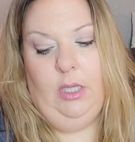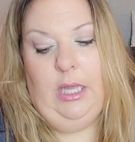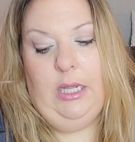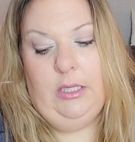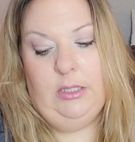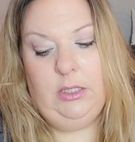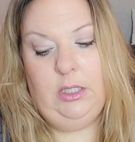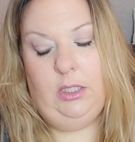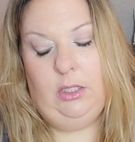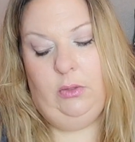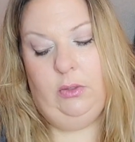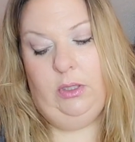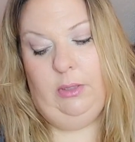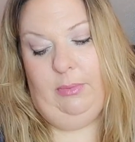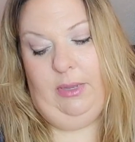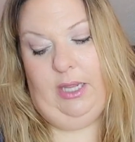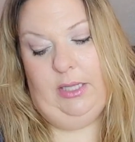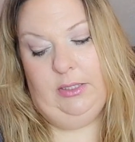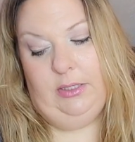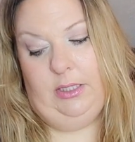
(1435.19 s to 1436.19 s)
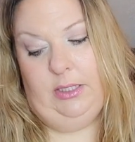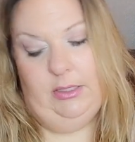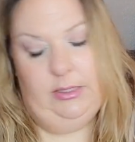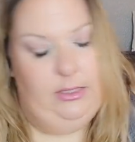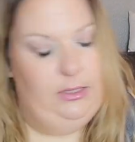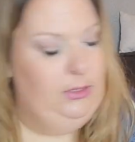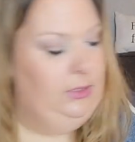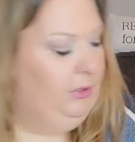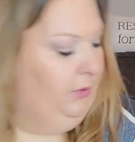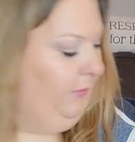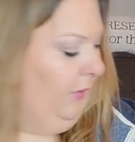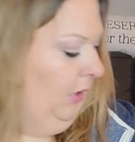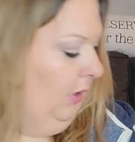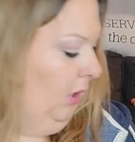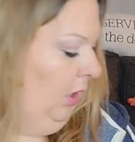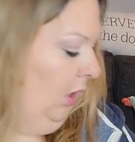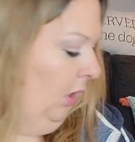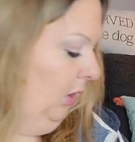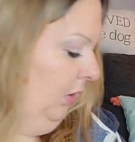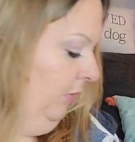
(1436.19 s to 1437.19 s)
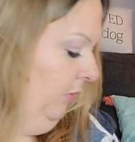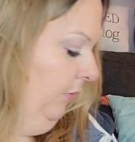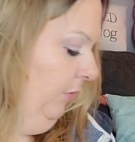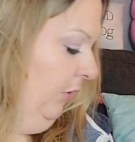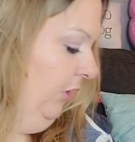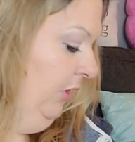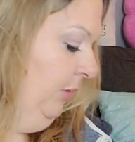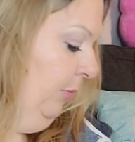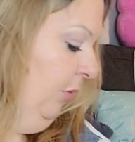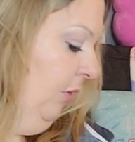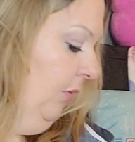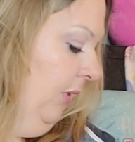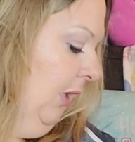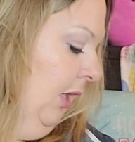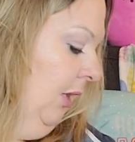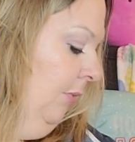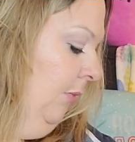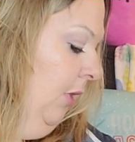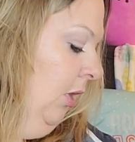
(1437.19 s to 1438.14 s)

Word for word: And it's going to go in the basket since his friend got it for his birthday.